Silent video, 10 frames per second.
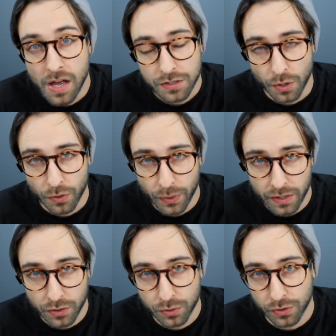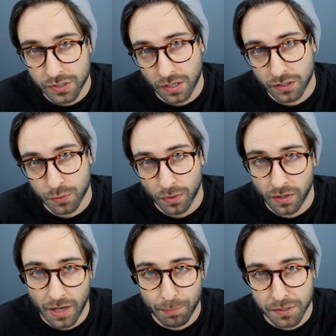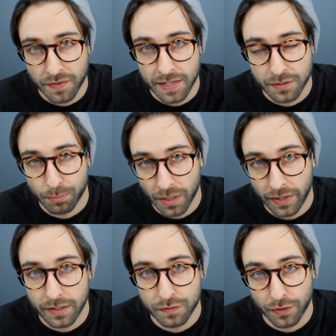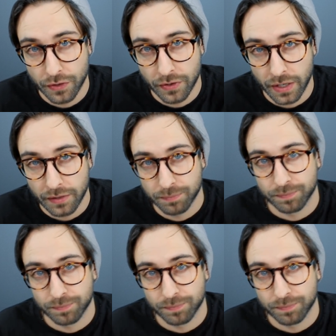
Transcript: so a quick Google search will help us find some plugins for Unity.